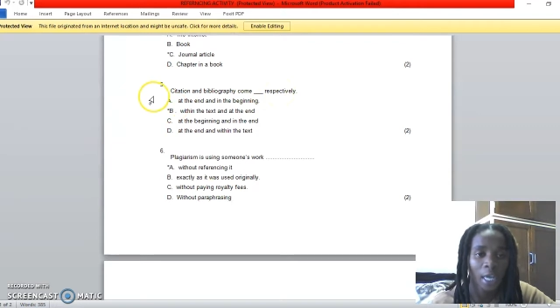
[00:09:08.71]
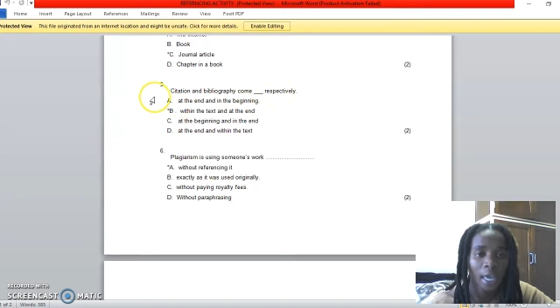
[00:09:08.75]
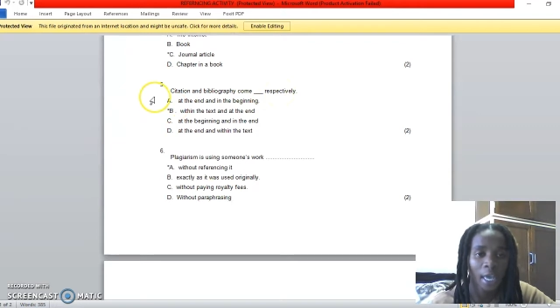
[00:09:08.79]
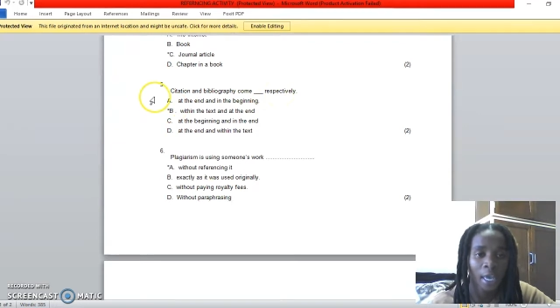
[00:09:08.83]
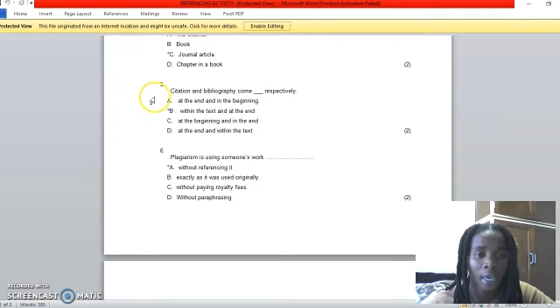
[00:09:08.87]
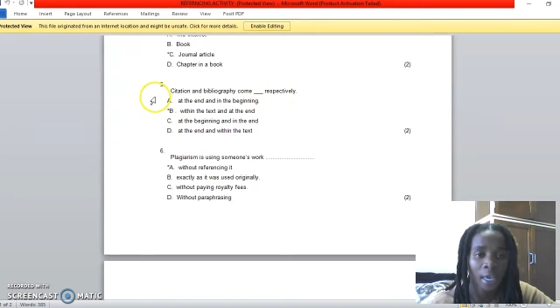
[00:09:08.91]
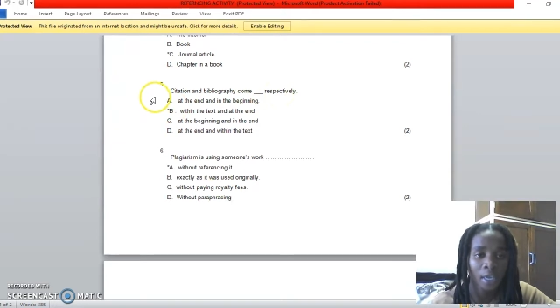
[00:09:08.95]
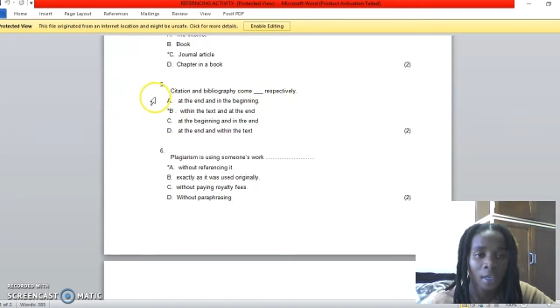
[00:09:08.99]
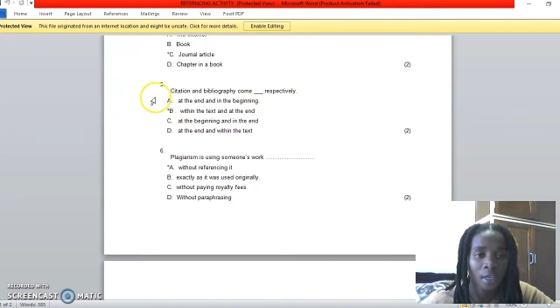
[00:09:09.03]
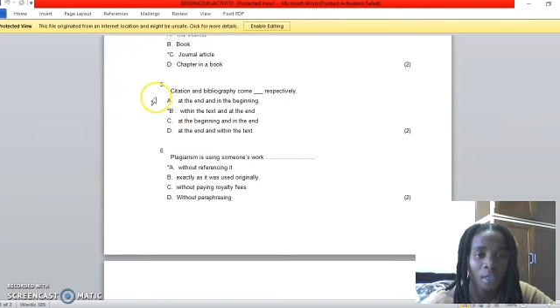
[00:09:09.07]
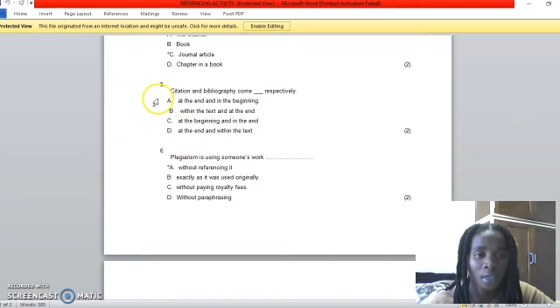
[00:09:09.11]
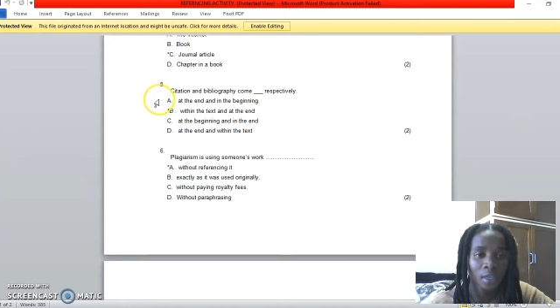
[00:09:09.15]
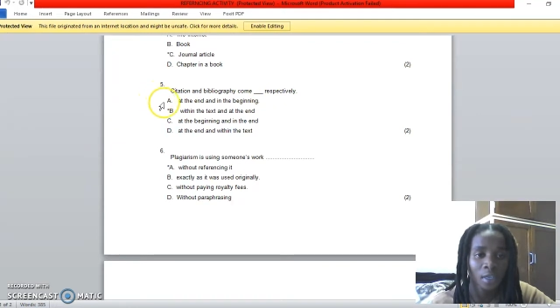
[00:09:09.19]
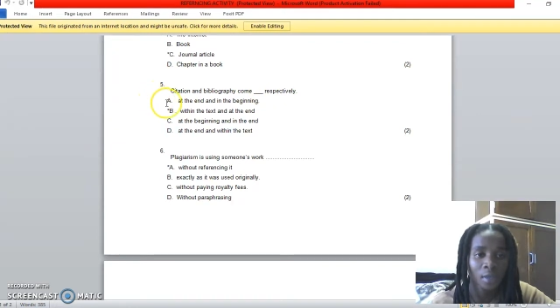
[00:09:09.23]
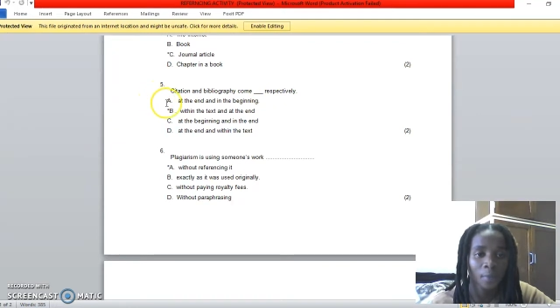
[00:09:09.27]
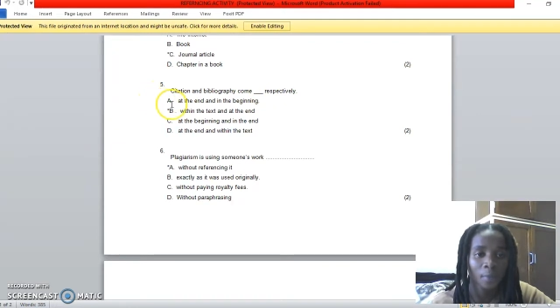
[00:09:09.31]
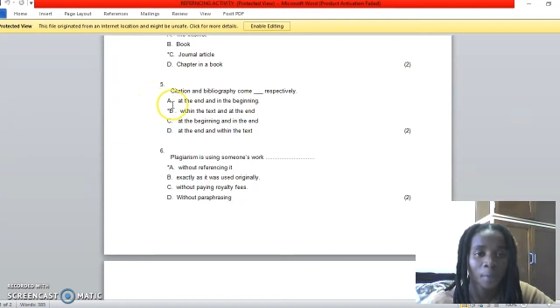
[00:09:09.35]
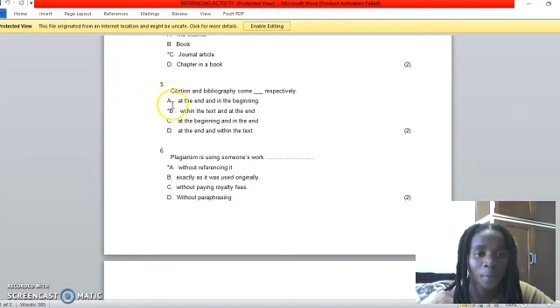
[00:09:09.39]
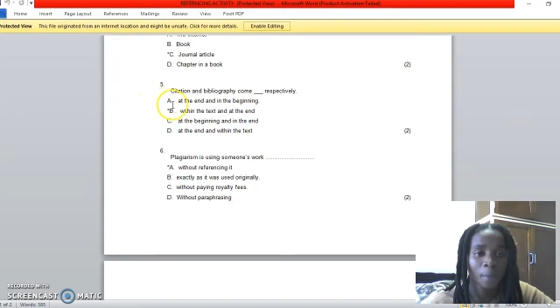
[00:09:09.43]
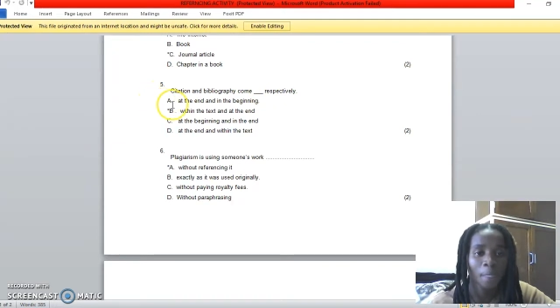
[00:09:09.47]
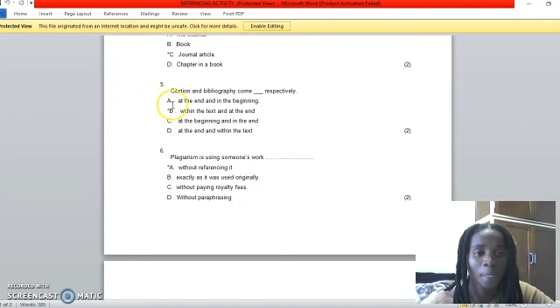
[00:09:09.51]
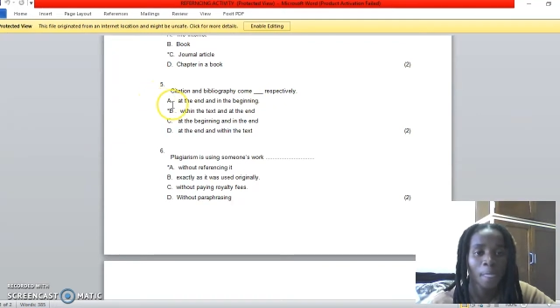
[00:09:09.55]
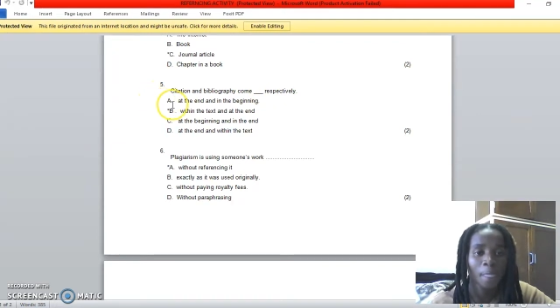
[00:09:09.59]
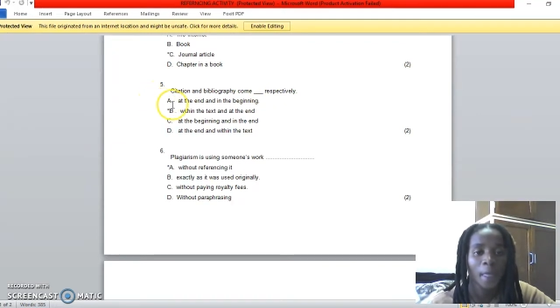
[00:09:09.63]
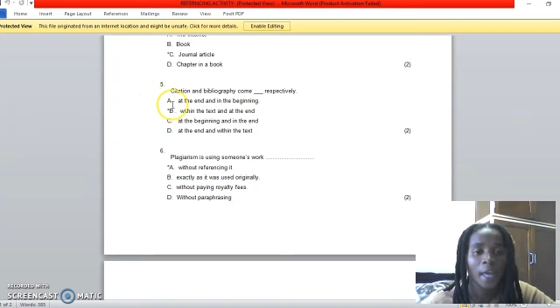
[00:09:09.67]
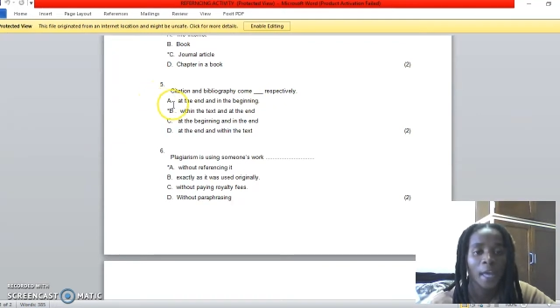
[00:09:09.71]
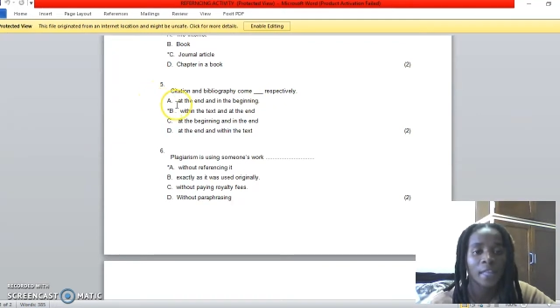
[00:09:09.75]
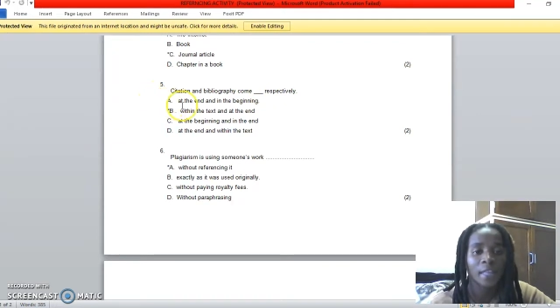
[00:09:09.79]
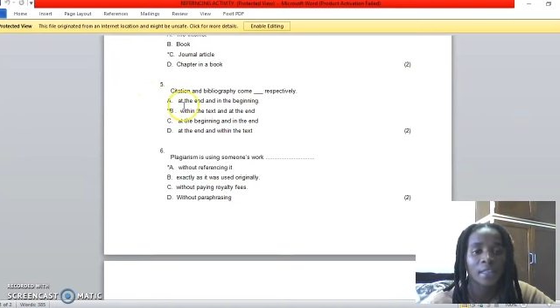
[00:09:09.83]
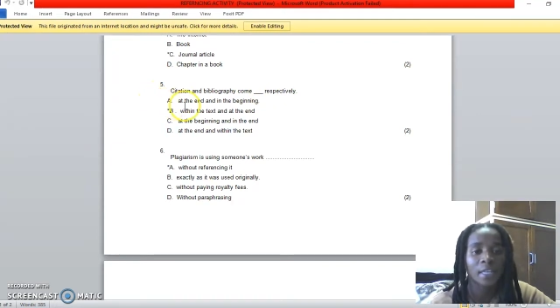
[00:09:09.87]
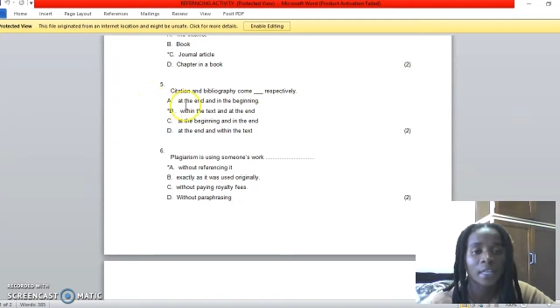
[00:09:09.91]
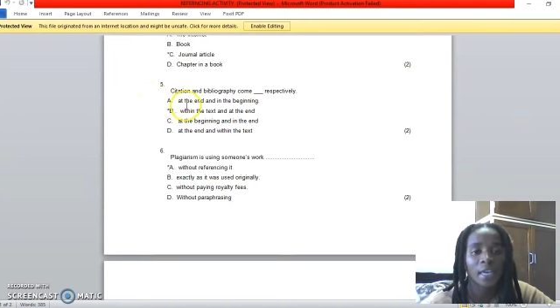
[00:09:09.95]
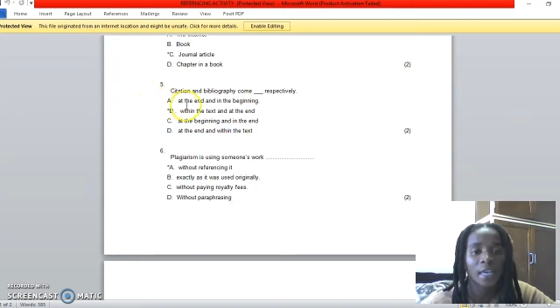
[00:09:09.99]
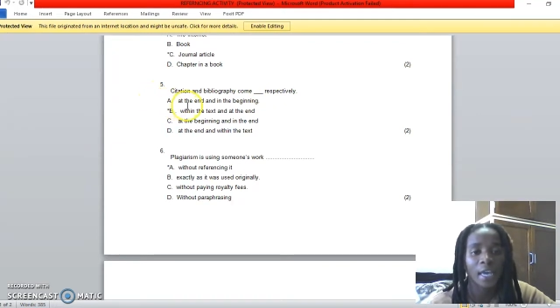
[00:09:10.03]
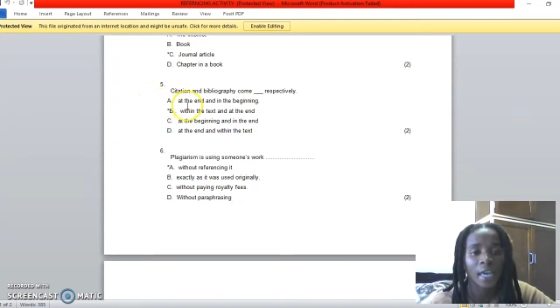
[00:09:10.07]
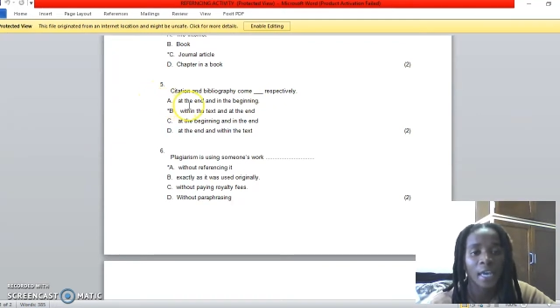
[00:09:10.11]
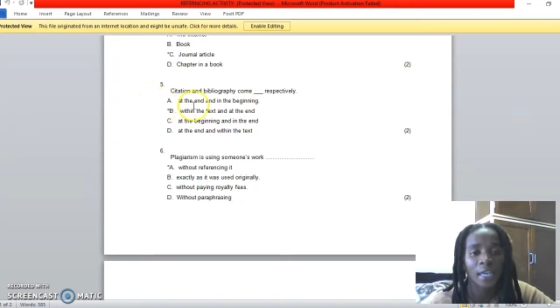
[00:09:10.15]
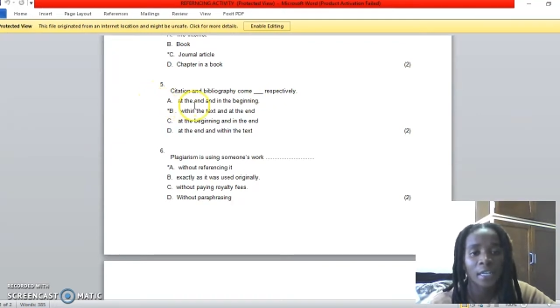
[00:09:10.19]
A, at
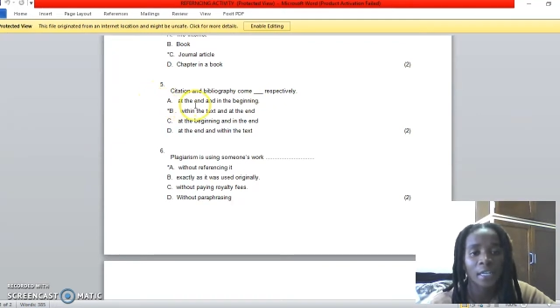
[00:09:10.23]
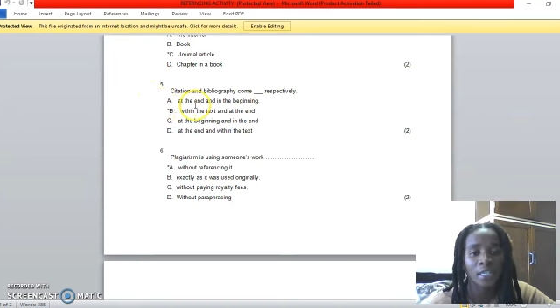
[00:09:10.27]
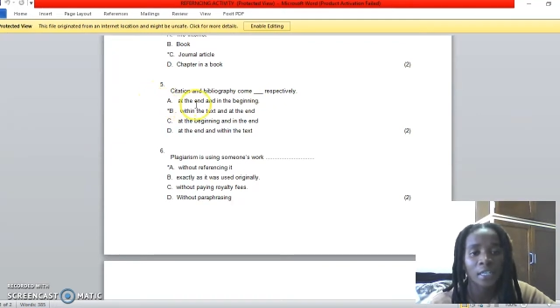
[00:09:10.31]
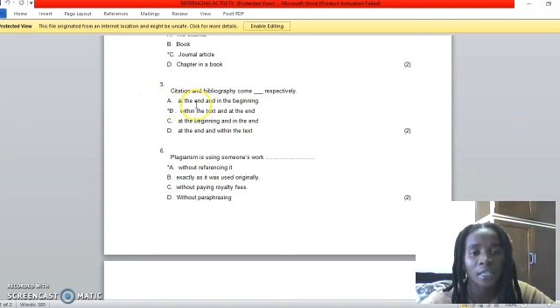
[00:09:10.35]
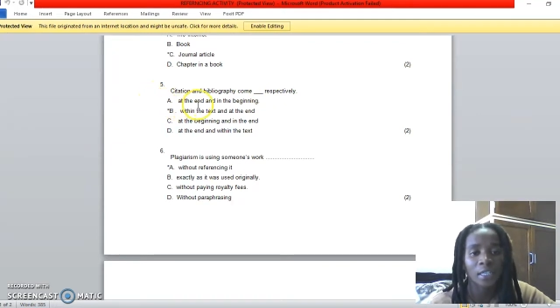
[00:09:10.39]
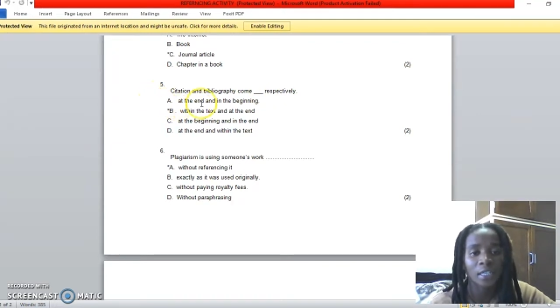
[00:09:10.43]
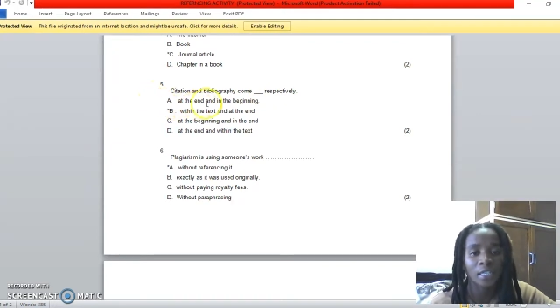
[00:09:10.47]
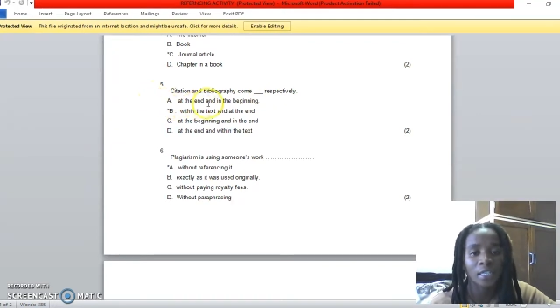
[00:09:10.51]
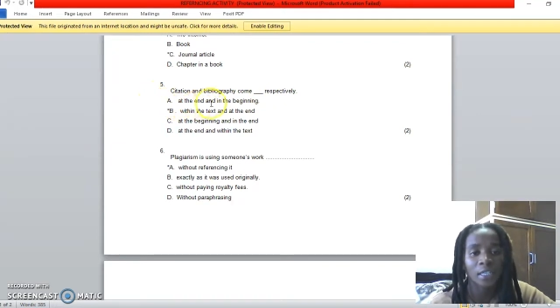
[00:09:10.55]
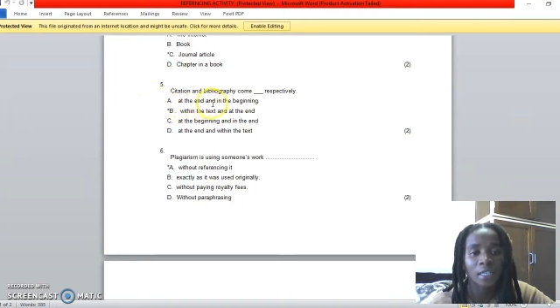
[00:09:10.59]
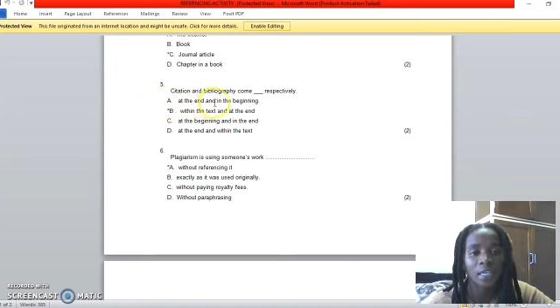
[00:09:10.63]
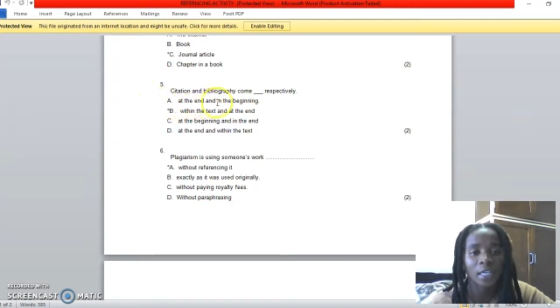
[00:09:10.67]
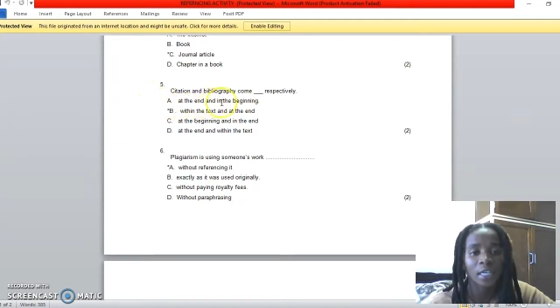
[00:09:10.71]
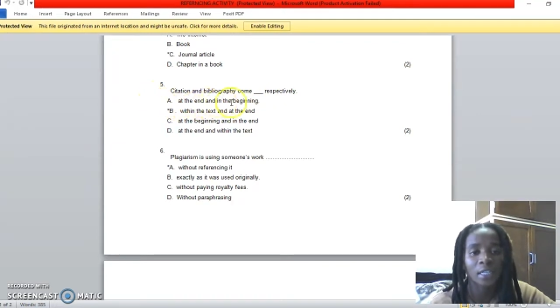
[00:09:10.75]
the end,